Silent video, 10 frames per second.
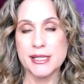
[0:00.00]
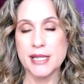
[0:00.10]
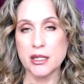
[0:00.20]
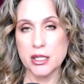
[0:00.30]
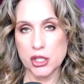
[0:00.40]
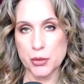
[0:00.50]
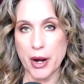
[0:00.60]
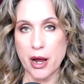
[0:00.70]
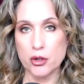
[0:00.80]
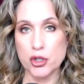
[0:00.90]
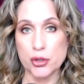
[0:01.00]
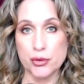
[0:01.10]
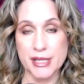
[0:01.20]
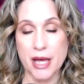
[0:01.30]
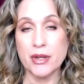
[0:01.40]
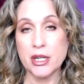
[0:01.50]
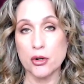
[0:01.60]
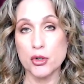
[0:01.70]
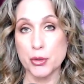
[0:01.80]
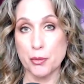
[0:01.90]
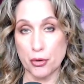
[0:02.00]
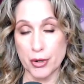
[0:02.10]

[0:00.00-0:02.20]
sentenced Brown to seven years in